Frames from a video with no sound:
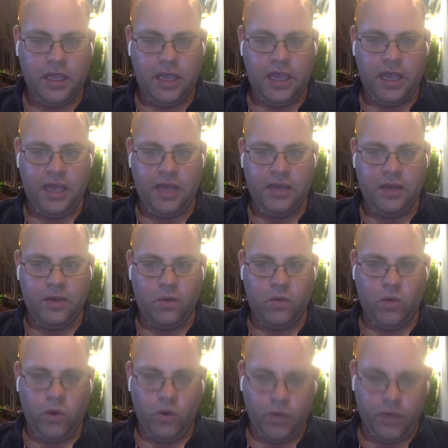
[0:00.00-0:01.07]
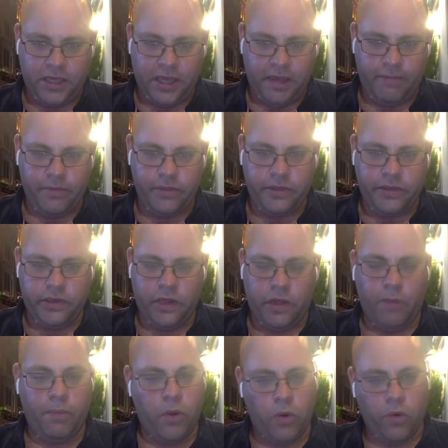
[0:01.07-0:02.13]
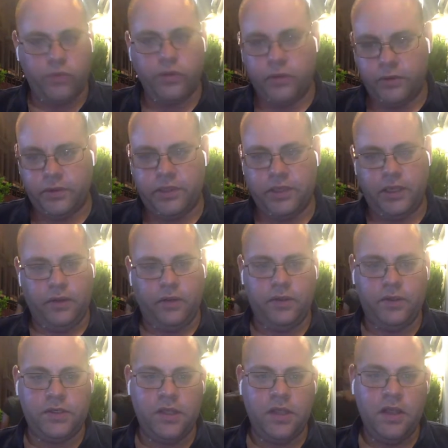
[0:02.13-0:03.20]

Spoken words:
and work with them to help hone those skills.